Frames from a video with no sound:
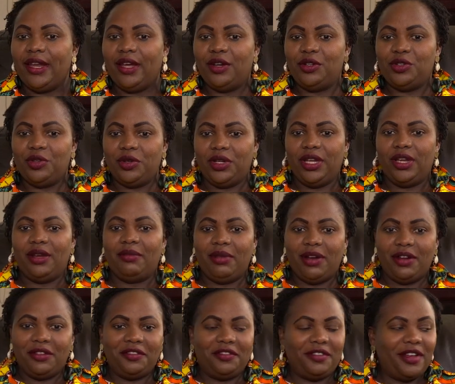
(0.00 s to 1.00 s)
Now, talking
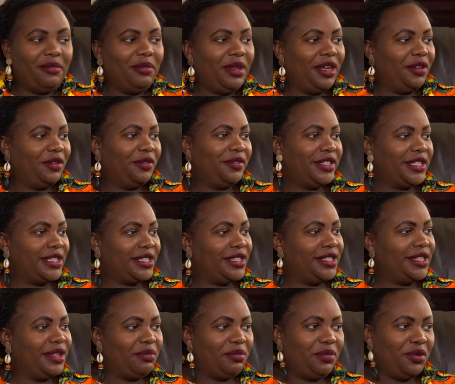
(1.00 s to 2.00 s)
about family, you've just
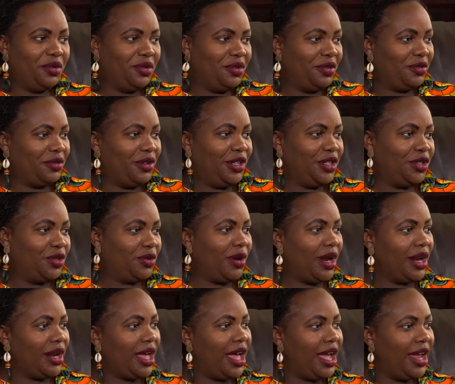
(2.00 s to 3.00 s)
seen a beautiful little
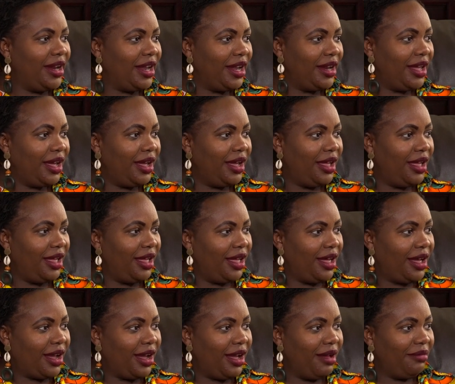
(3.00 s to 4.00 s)
one. Hi, Nana.
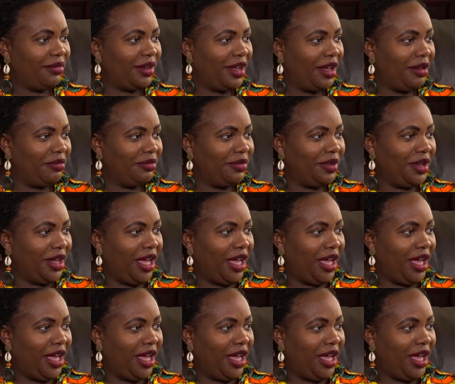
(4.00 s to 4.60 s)
Come.